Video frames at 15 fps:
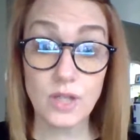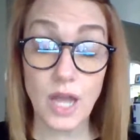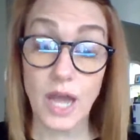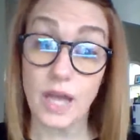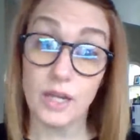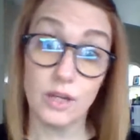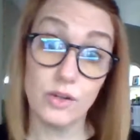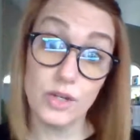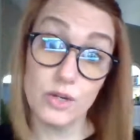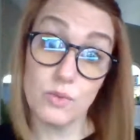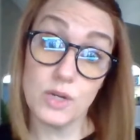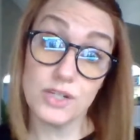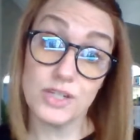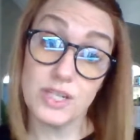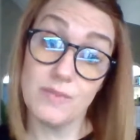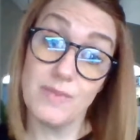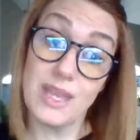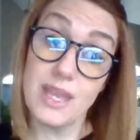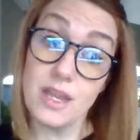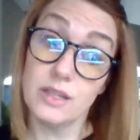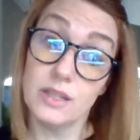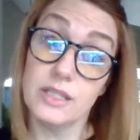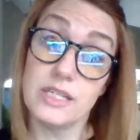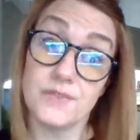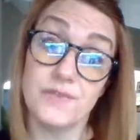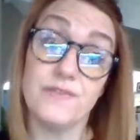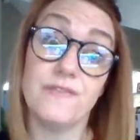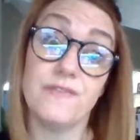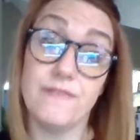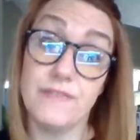I know you're watching me on these
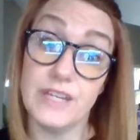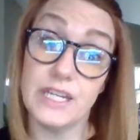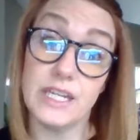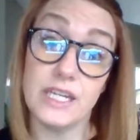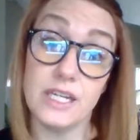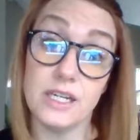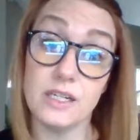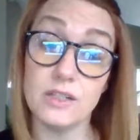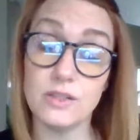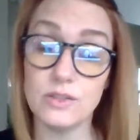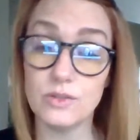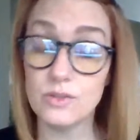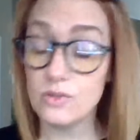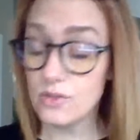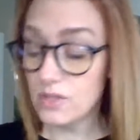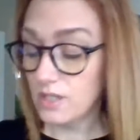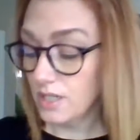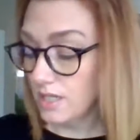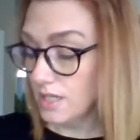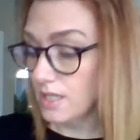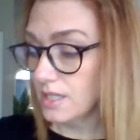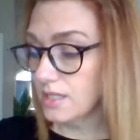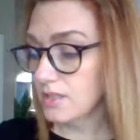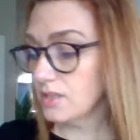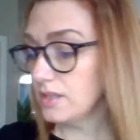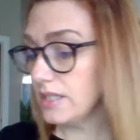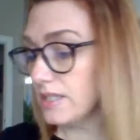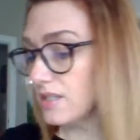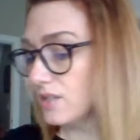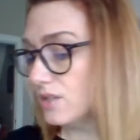videos. So
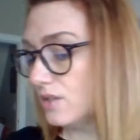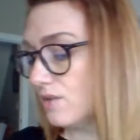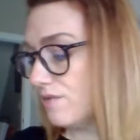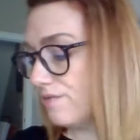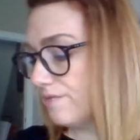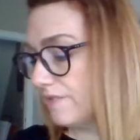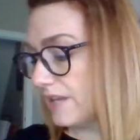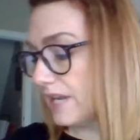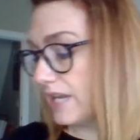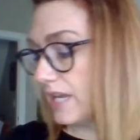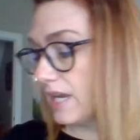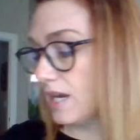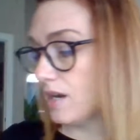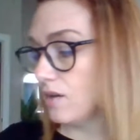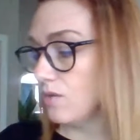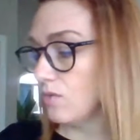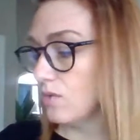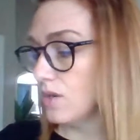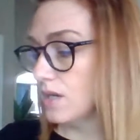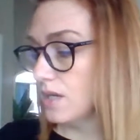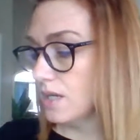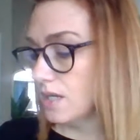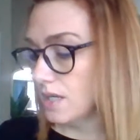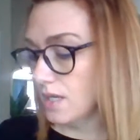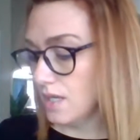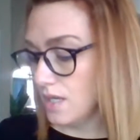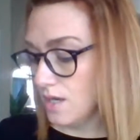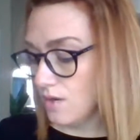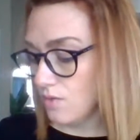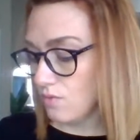let's do video.
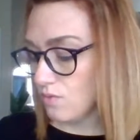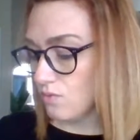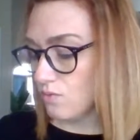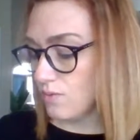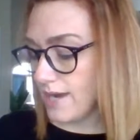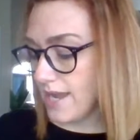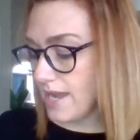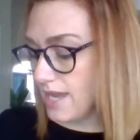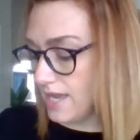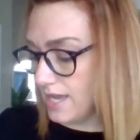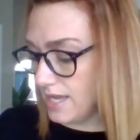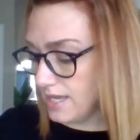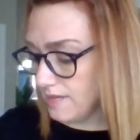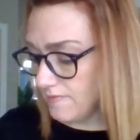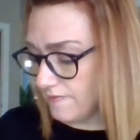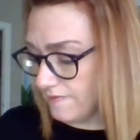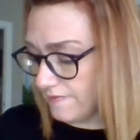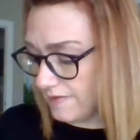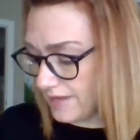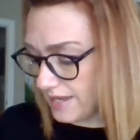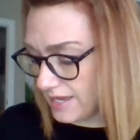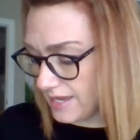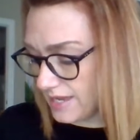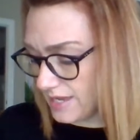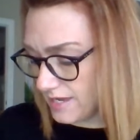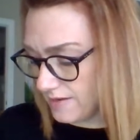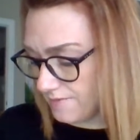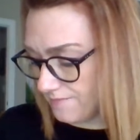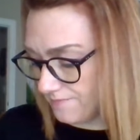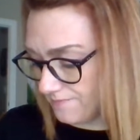Red V.